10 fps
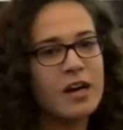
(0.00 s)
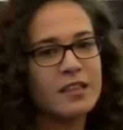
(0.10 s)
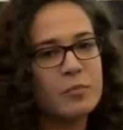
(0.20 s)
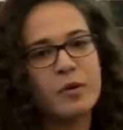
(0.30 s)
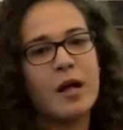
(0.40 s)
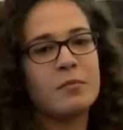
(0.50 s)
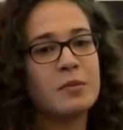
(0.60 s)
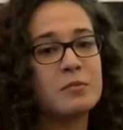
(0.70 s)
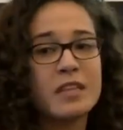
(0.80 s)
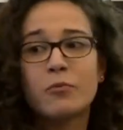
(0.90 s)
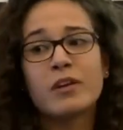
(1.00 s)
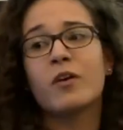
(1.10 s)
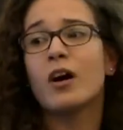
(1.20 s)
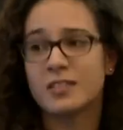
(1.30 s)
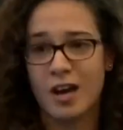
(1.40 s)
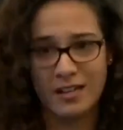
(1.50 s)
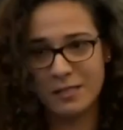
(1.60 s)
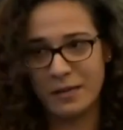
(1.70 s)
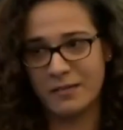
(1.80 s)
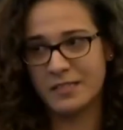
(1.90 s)
the problems that we've all talked
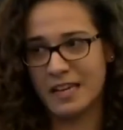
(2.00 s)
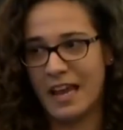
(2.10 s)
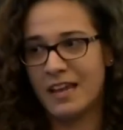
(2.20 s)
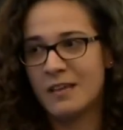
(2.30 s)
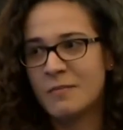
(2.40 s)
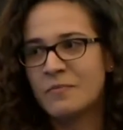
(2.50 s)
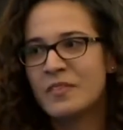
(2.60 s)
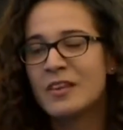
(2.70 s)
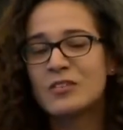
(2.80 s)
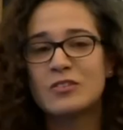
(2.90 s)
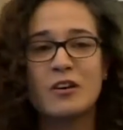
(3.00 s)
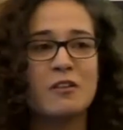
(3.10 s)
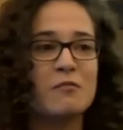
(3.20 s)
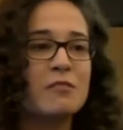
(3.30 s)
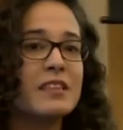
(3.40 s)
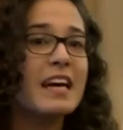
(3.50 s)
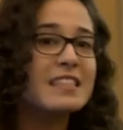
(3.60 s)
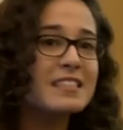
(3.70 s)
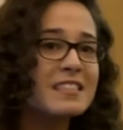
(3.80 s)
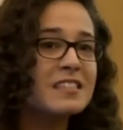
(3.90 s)
about today. So
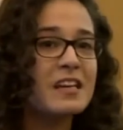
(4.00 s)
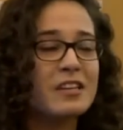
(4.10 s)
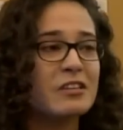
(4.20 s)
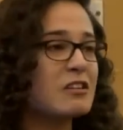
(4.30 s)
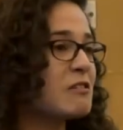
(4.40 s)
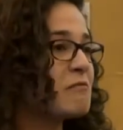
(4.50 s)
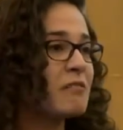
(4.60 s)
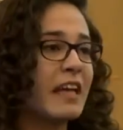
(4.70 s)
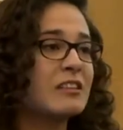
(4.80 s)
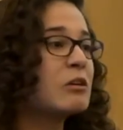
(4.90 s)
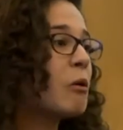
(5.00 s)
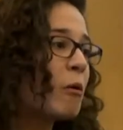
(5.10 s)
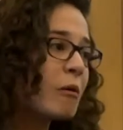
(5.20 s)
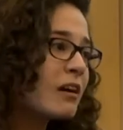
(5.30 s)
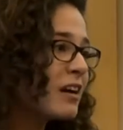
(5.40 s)
that's at the core